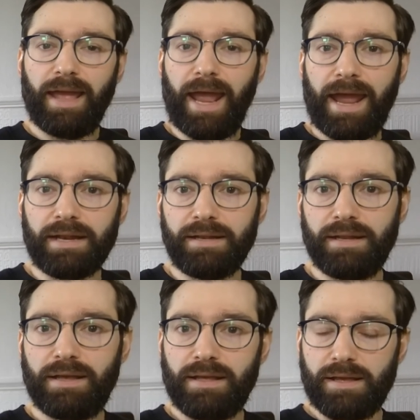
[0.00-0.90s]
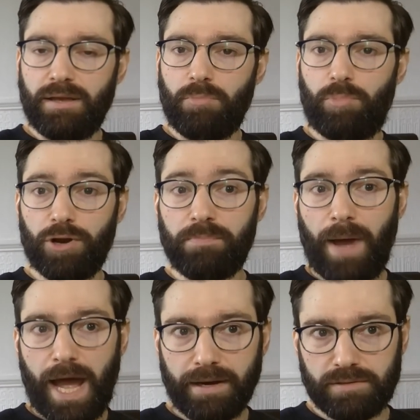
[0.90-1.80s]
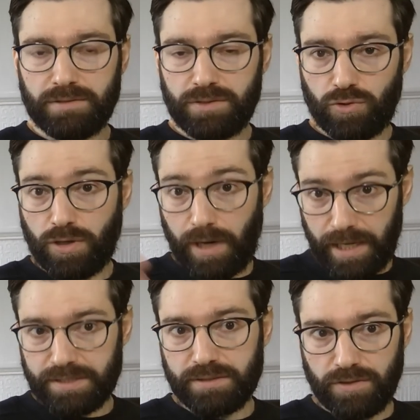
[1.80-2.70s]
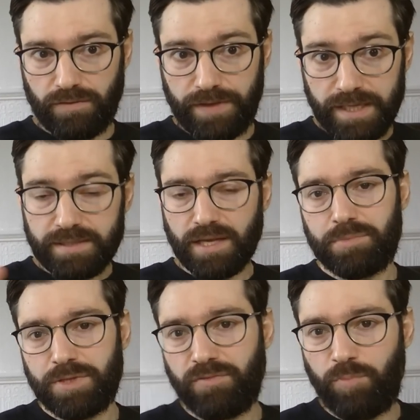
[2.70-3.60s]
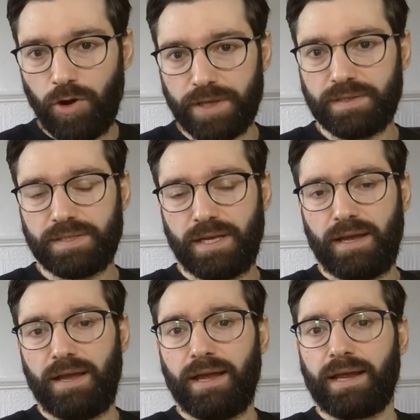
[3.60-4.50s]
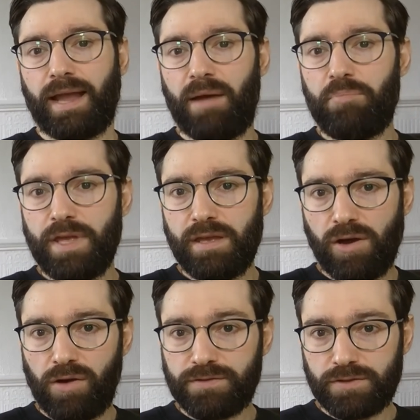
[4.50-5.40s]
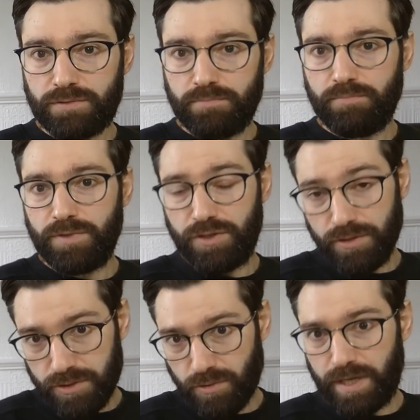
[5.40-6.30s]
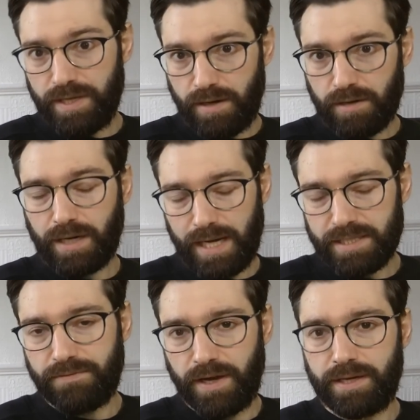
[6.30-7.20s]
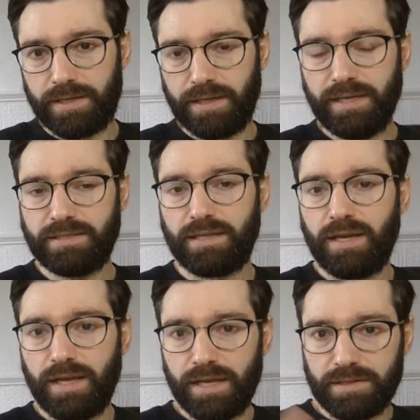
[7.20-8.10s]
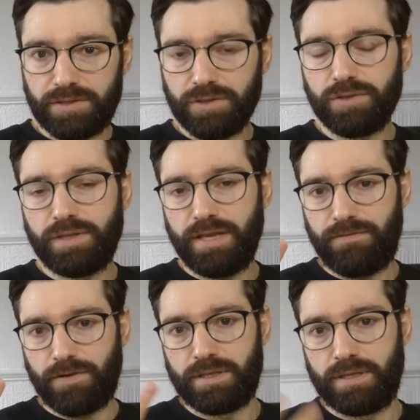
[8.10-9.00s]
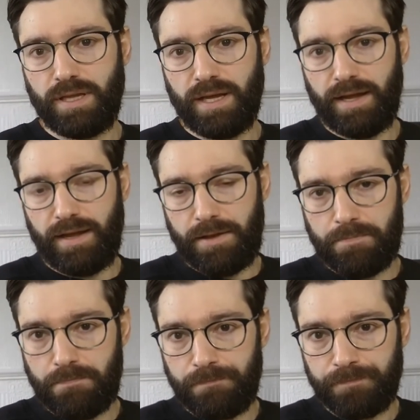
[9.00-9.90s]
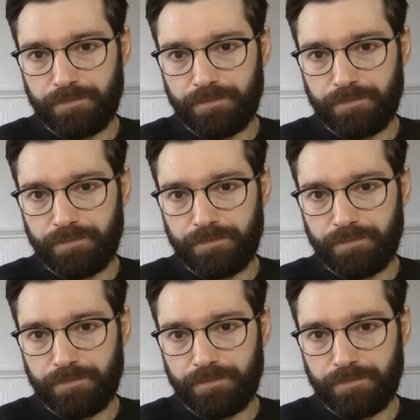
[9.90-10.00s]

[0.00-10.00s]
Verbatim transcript: And point patterns or collections of these types of points can be of usually are classified at least in two different um,